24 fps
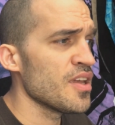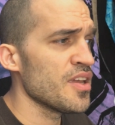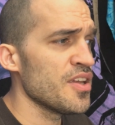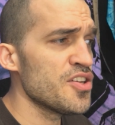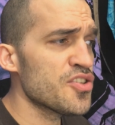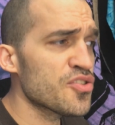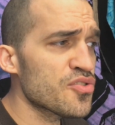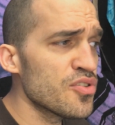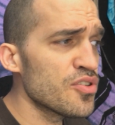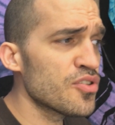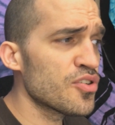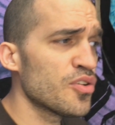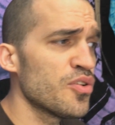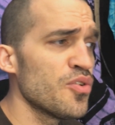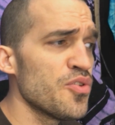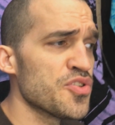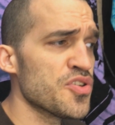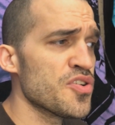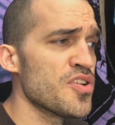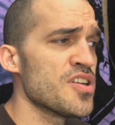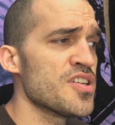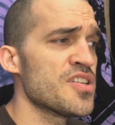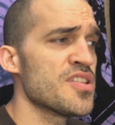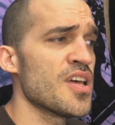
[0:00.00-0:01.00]
His
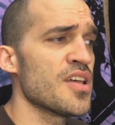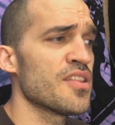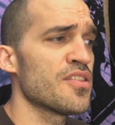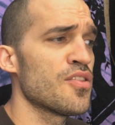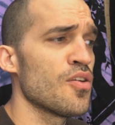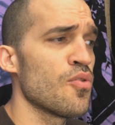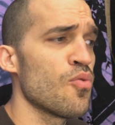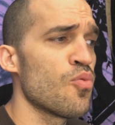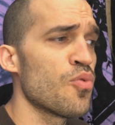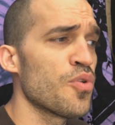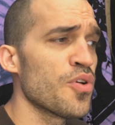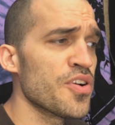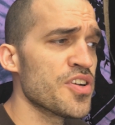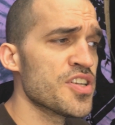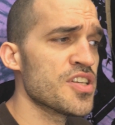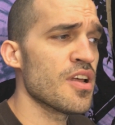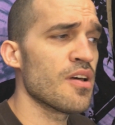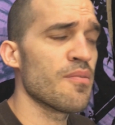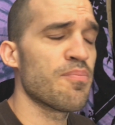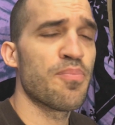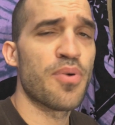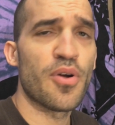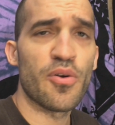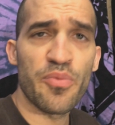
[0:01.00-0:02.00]
conclusion is that the words
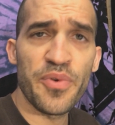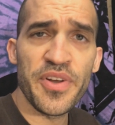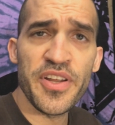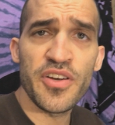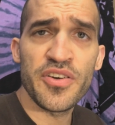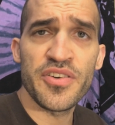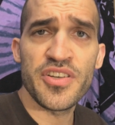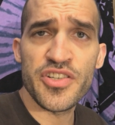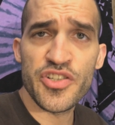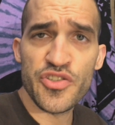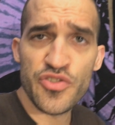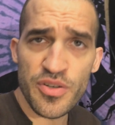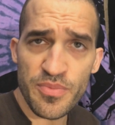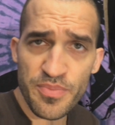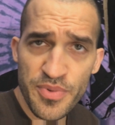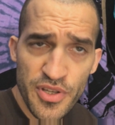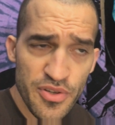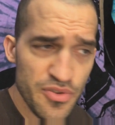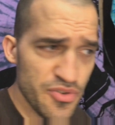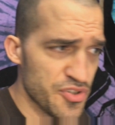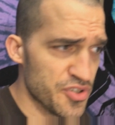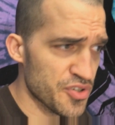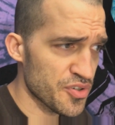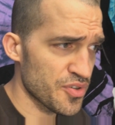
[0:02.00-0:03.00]
Pareto
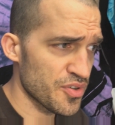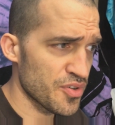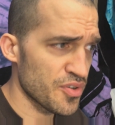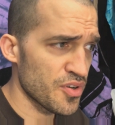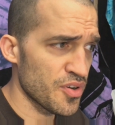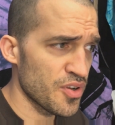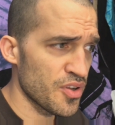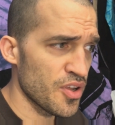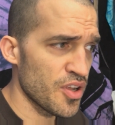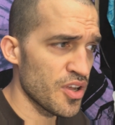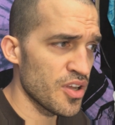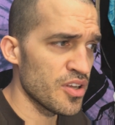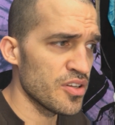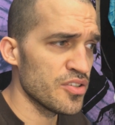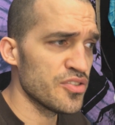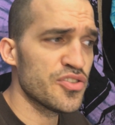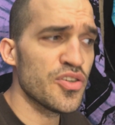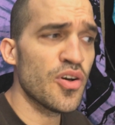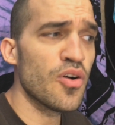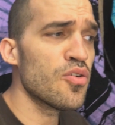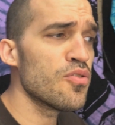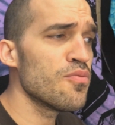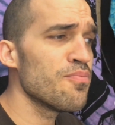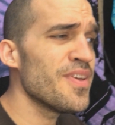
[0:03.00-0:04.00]
distribution
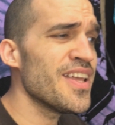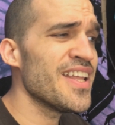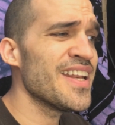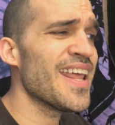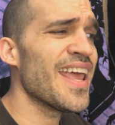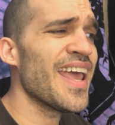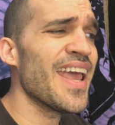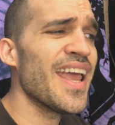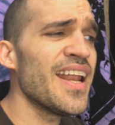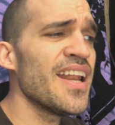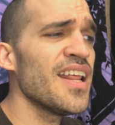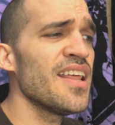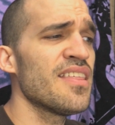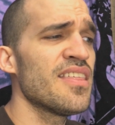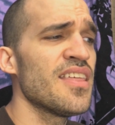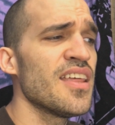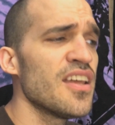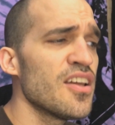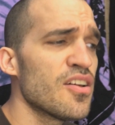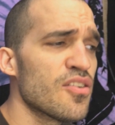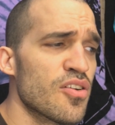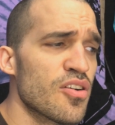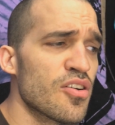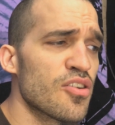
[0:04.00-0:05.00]
don't mean
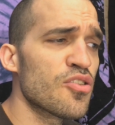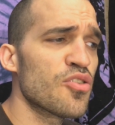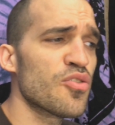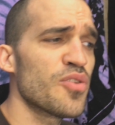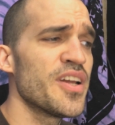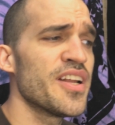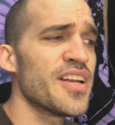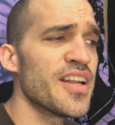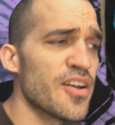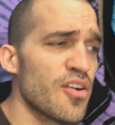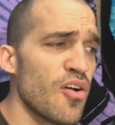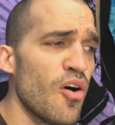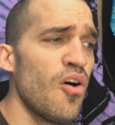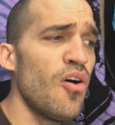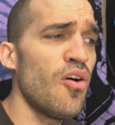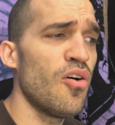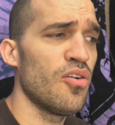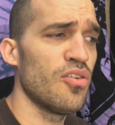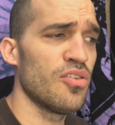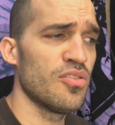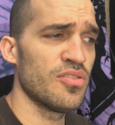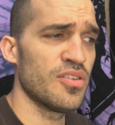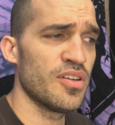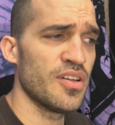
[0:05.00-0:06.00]
anything concrete at
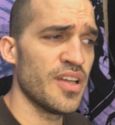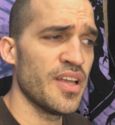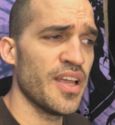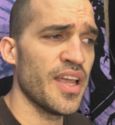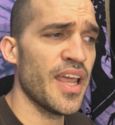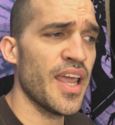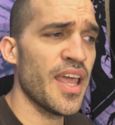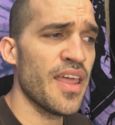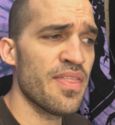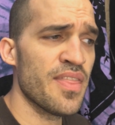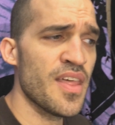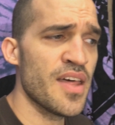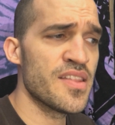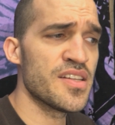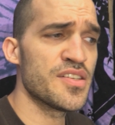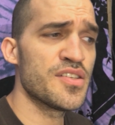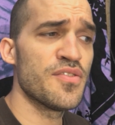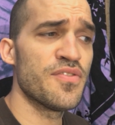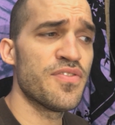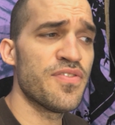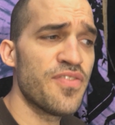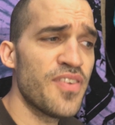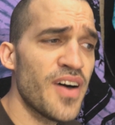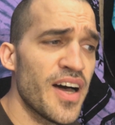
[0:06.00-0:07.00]
all, and that the
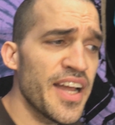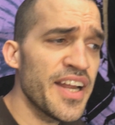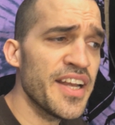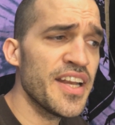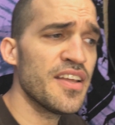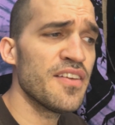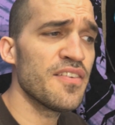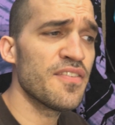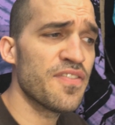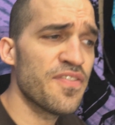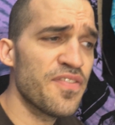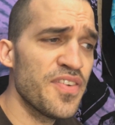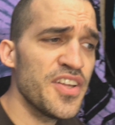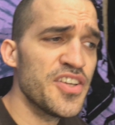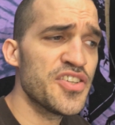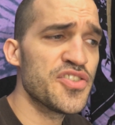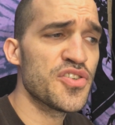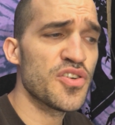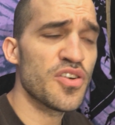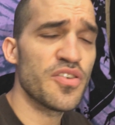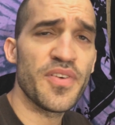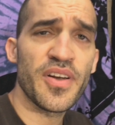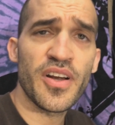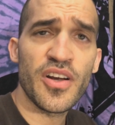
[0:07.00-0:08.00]
defining
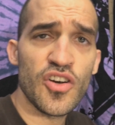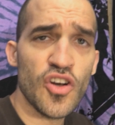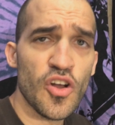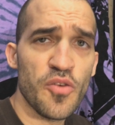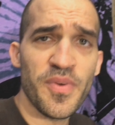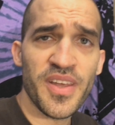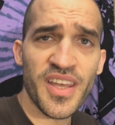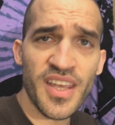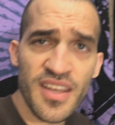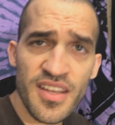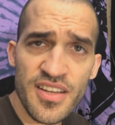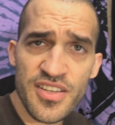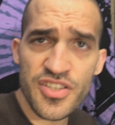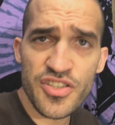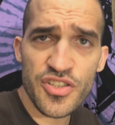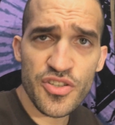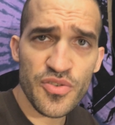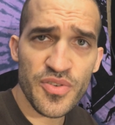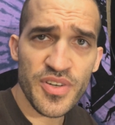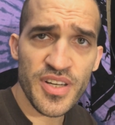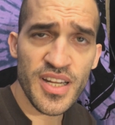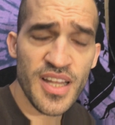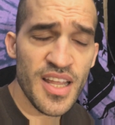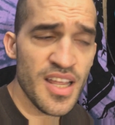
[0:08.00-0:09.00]
feature of economic
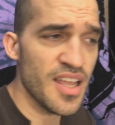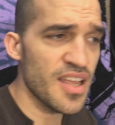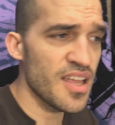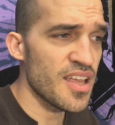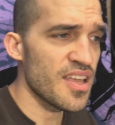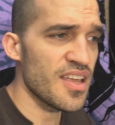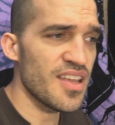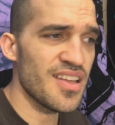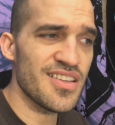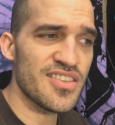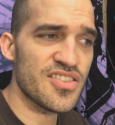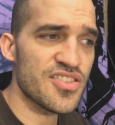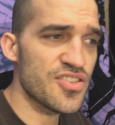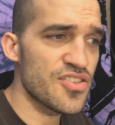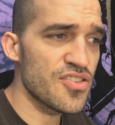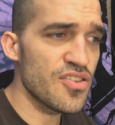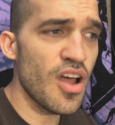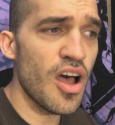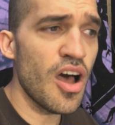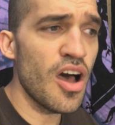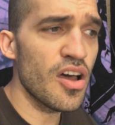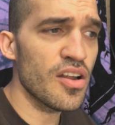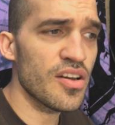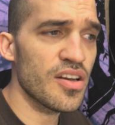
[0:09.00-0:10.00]
history is
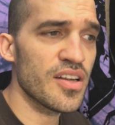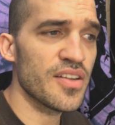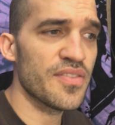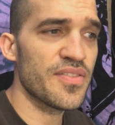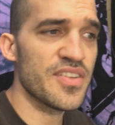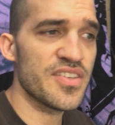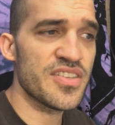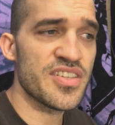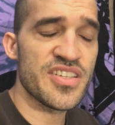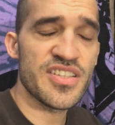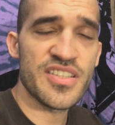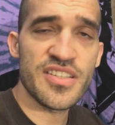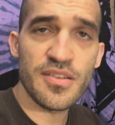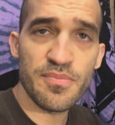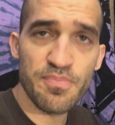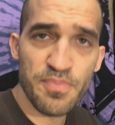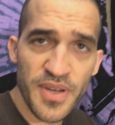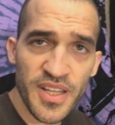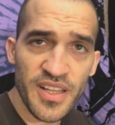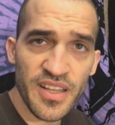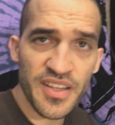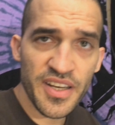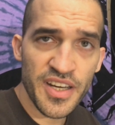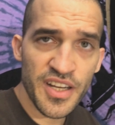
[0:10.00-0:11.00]
not the
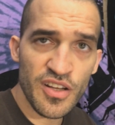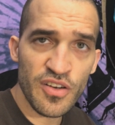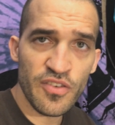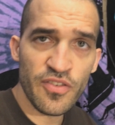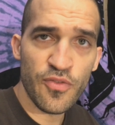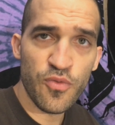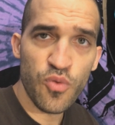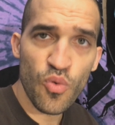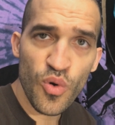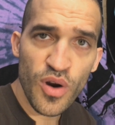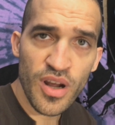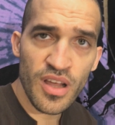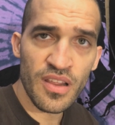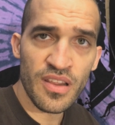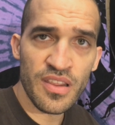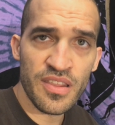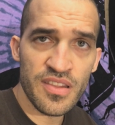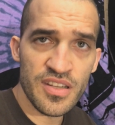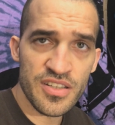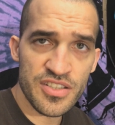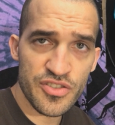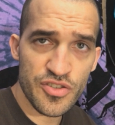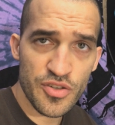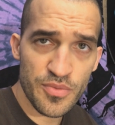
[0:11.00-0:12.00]
stability of
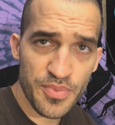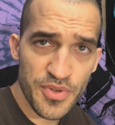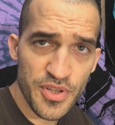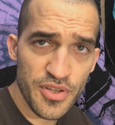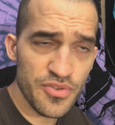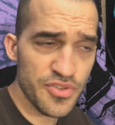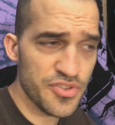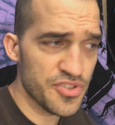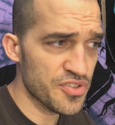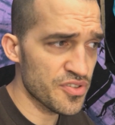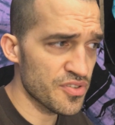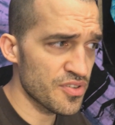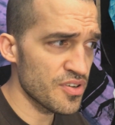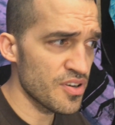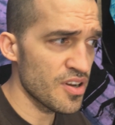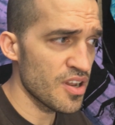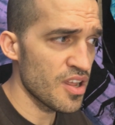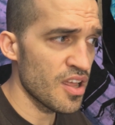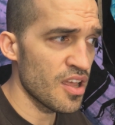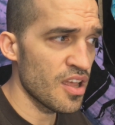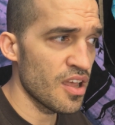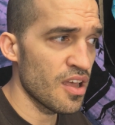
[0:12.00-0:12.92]
wealth distribution,